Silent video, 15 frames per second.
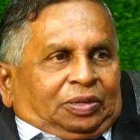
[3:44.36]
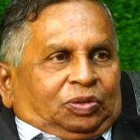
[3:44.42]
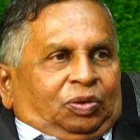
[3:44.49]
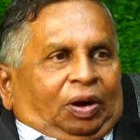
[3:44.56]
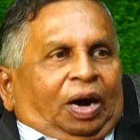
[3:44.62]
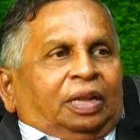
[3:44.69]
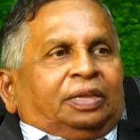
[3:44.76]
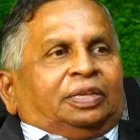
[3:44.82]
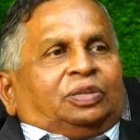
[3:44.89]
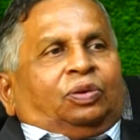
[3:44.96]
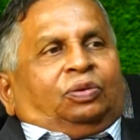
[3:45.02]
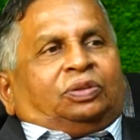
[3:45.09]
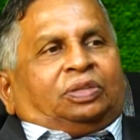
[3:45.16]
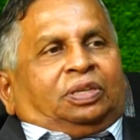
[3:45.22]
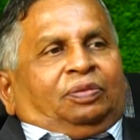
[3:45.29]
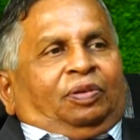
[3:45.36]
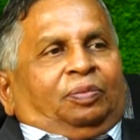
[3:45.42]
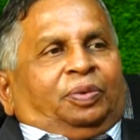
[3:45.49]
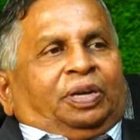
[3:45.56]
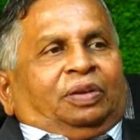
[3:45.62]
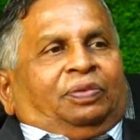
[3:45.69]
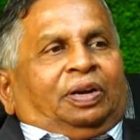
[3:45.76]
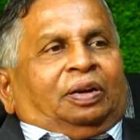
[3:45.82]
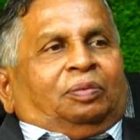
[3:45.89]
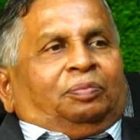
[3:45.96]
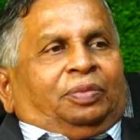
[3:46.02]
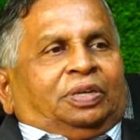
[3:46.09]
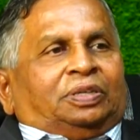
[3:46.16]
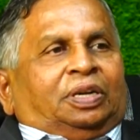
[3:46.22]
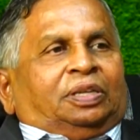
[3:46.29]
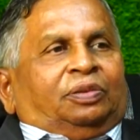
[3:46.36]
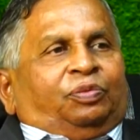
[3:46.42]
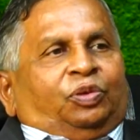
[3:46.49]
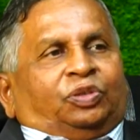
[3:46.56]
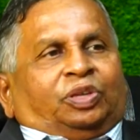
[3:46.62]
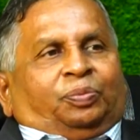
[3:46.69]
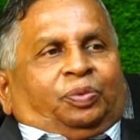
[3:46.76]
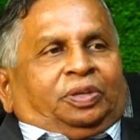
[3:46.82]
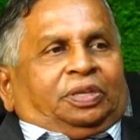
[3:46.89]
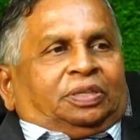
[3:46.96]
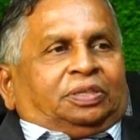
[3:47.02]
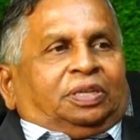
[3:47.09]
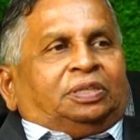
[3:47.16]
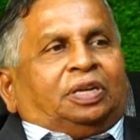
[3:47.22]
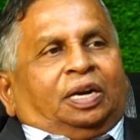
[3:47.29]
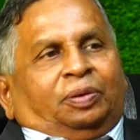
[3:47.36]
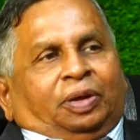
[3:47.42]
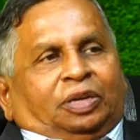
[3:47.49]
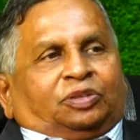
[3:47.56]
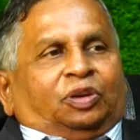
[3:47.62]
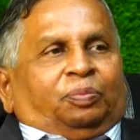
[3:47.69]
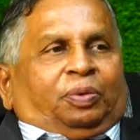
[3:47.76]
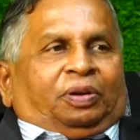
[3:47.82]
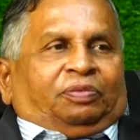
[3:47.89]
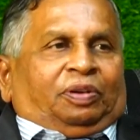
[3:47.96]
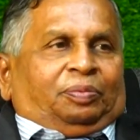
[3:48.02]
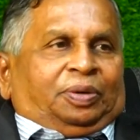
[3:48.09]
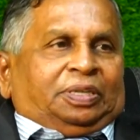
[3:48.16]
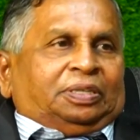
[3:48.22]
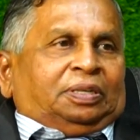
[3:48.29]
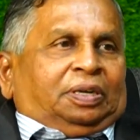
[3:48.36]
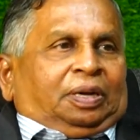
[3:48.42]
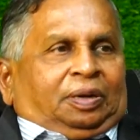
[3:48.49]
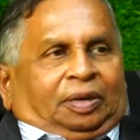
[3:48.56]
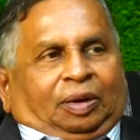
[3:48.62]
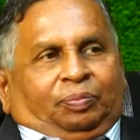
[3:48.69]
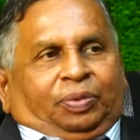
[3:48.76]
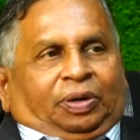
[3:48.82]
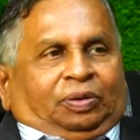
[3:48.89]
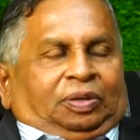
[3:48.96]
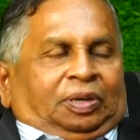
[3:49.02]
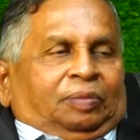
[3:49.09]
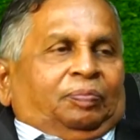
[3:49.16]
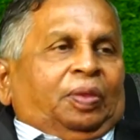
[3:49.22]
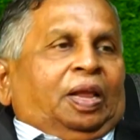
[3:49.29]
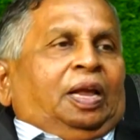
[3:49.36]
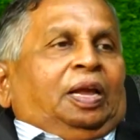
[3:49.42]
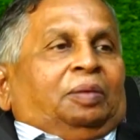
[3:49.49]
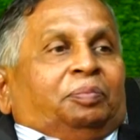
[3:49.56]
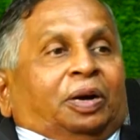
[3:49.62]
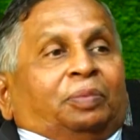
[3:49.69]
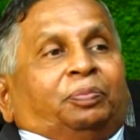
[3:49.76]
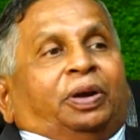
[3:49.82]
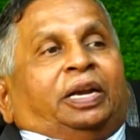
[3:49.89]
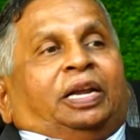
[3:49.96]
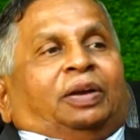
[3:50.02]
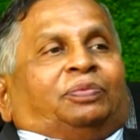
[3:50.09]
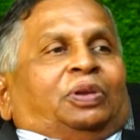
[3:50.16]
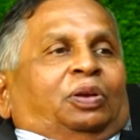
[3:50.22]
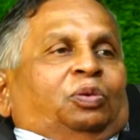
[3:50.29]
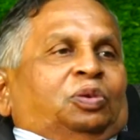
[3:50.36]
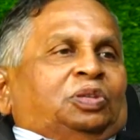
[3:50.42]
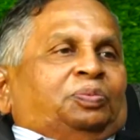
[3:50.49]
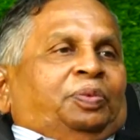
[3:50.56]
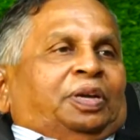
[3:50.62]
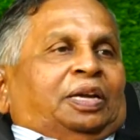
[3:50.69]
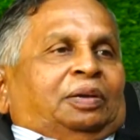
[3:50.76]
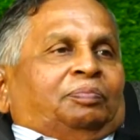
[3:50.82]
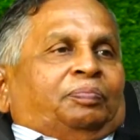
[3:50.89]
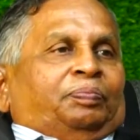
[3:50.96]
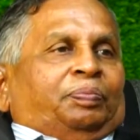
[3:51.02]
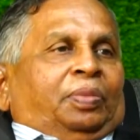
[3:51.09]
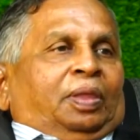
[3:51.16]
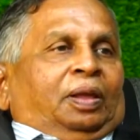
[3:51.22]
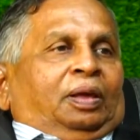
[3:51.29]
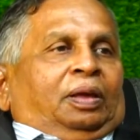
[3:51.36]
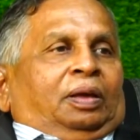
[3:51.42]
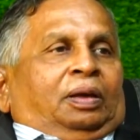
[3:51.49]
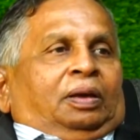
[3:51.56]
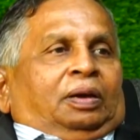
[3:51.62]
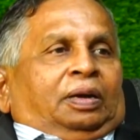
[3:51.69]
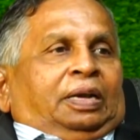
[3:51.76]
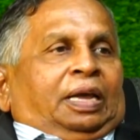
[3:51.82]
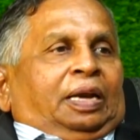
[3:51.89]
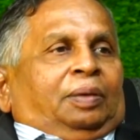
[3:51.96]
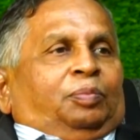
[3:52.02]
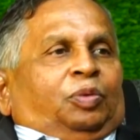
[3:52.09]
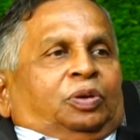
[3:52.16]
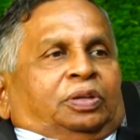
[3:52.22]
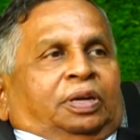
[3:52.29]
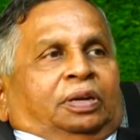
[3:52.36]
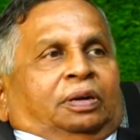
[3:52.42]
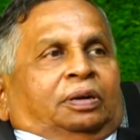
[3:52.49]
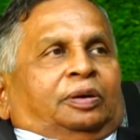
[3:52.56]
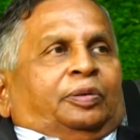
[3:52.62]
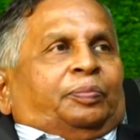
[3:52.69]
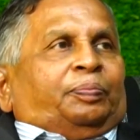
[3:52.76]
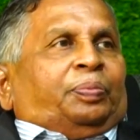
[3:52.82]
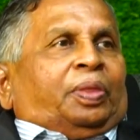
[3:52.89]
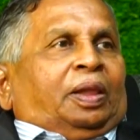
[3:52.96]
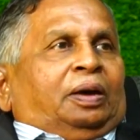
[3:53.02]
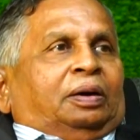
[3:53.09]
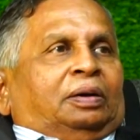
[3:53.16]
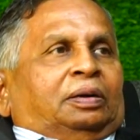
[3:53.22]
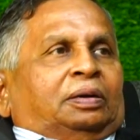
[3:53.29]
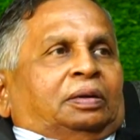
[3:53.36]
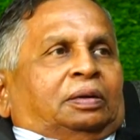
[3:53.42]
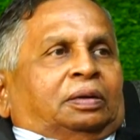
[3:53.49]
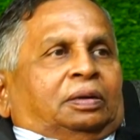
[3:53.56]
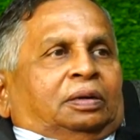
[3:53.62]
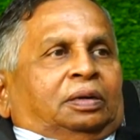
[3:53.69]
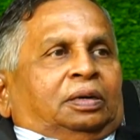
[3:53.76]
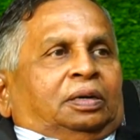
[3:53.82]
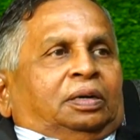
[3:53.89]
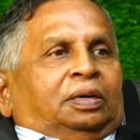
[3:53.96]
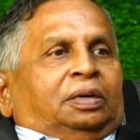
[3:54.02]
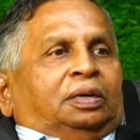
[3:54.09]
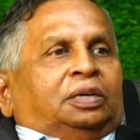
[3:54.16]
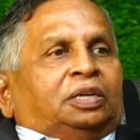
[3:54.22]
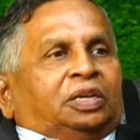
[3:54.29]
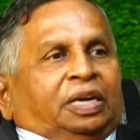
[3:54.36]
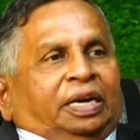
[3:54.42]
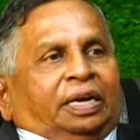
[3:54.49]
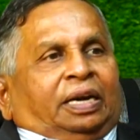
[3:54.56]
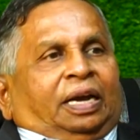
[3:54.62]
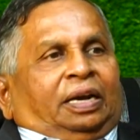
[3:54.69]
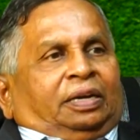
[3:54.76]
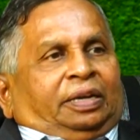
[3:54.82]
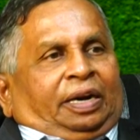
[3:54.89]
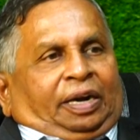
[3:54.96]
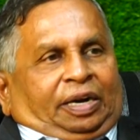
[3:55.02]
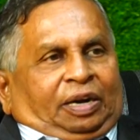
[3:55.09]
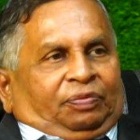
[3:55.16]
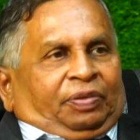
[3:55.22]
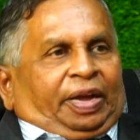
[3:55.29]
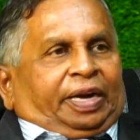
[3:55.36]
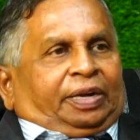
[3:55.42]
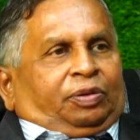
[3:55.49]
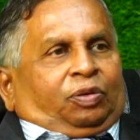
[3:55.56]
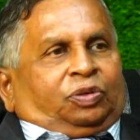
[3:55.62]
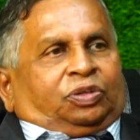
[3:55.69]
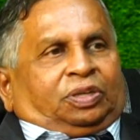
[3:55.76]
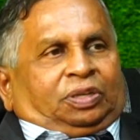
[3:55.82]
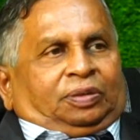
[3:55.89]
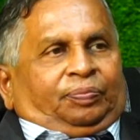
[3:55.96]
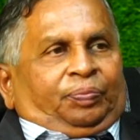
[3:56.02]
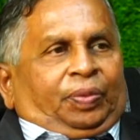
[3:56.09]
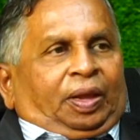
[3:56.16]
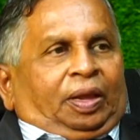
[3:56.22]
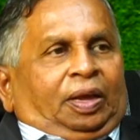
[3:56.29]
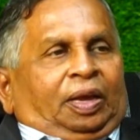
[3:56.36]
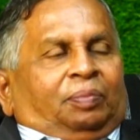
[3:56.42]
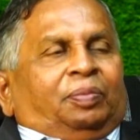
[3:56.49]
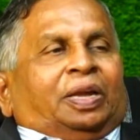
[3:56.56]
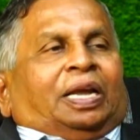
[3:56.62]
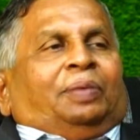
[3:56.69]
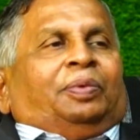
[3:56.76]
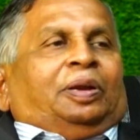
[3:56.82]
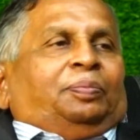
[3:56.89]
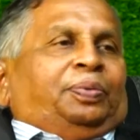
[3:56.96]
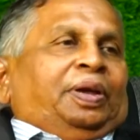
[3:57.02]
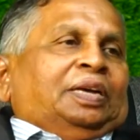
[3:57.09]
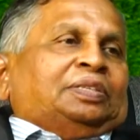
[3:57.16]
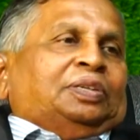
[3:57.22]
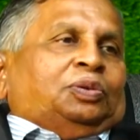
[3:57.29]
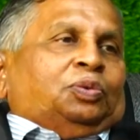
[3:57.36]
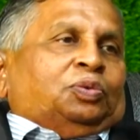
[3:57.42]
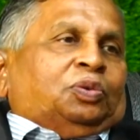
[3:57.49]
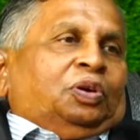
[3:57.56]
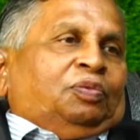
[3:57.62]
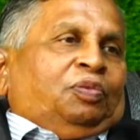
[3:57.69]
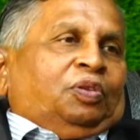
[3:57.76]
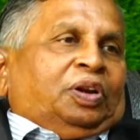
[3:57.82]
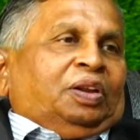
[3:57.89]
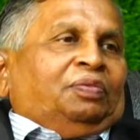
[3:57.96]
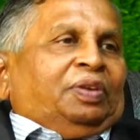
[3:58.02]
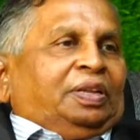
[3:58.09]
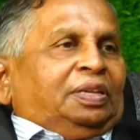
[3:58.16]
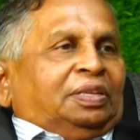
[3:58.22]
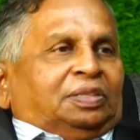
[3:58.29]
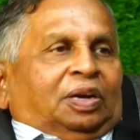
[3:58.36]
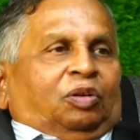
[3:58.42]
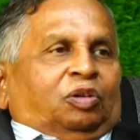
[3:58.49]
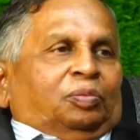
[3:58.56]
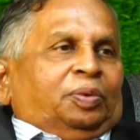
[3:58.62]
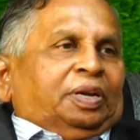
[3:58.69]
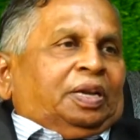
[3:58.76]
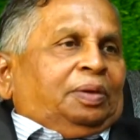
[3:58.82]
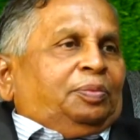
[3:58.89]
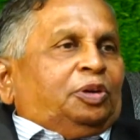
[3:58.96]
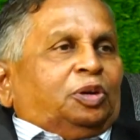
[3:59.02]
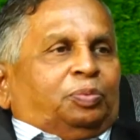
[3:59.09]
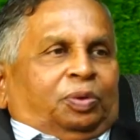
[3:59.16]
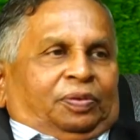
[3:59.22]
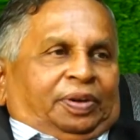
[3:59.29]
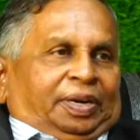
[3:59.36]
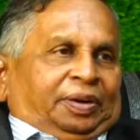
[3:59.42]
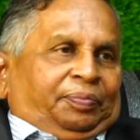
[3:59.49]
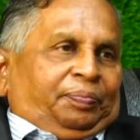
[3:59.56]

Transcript: So all these loans, they will be given based on the future projections and actual performance compared to them. But many of the loans became nearly more than 10.5 lakh crores became NPS in 2014 when this government came into power.